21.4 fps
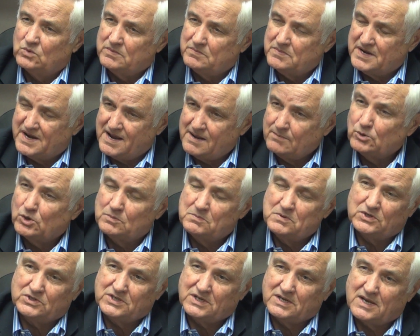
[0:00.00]
We've been able
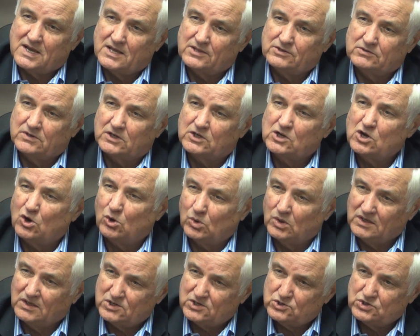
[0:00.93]
to put together a
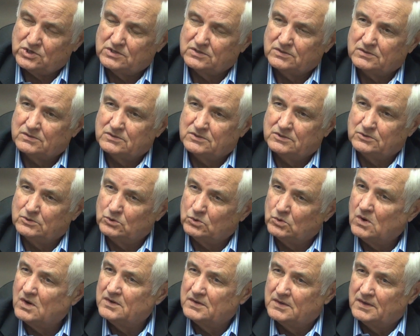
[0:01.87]
coalition
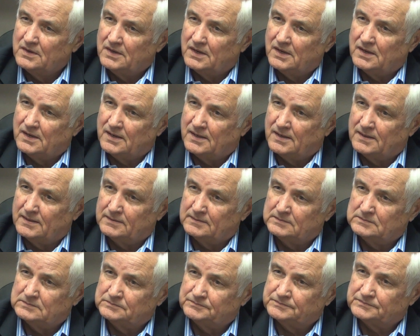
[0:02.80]
to,
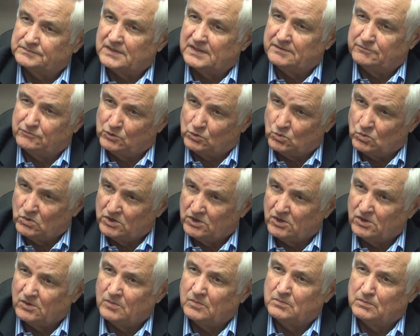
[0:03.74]
if you
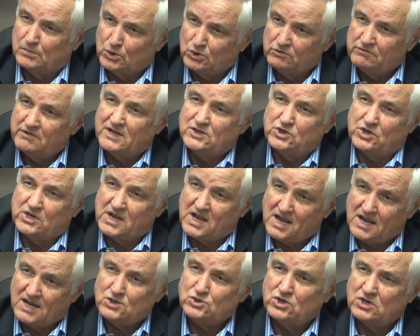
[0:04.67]
will, move
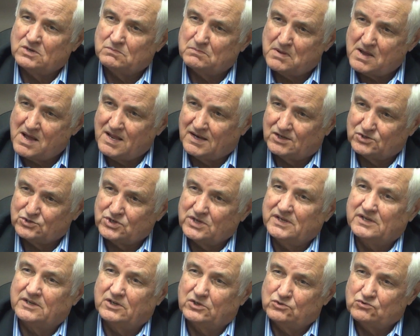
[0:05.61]
education
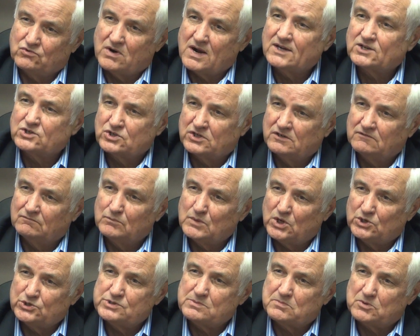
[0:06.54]
policy in a direction of
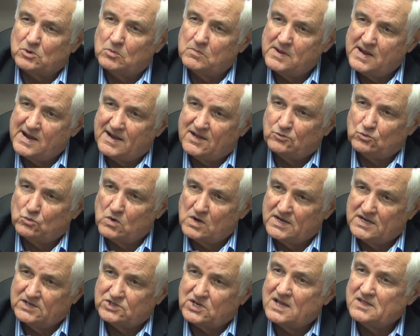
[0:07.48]
multiple
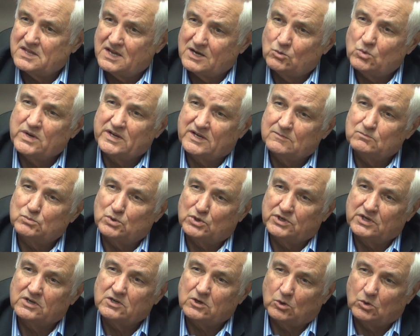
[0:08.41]
pathways. I think we can
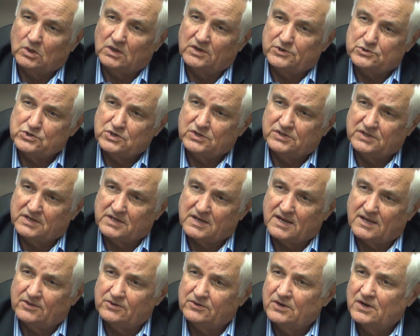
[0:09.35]
put a coalition
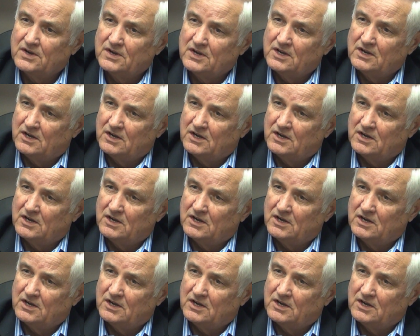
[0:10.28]
together